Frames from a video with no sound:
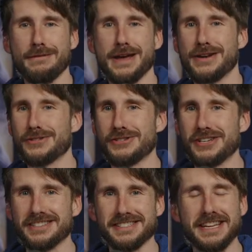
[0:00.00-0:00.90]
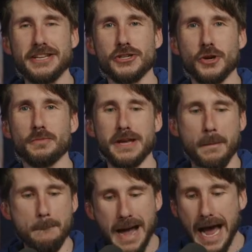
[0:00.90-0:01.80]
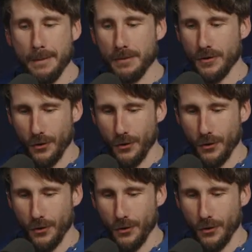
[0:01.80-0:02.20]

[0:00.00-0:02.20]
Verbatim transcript: manager justin he showed me a map